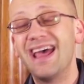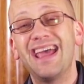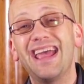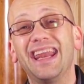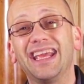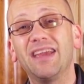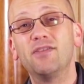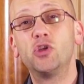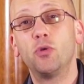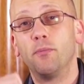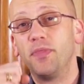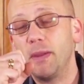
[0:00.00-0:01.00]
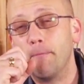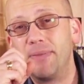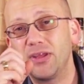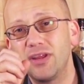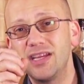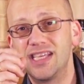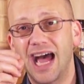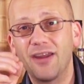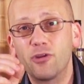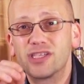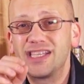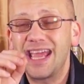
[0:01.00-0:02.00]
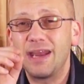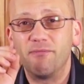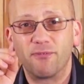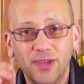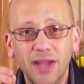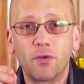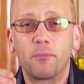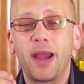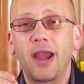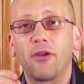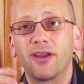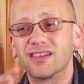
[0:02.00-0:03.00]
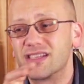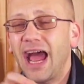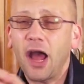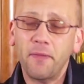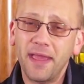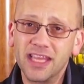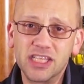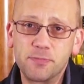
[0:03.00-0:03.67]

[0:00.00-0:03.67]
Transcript: and it gives you the ability to understand flavor pairings and how they can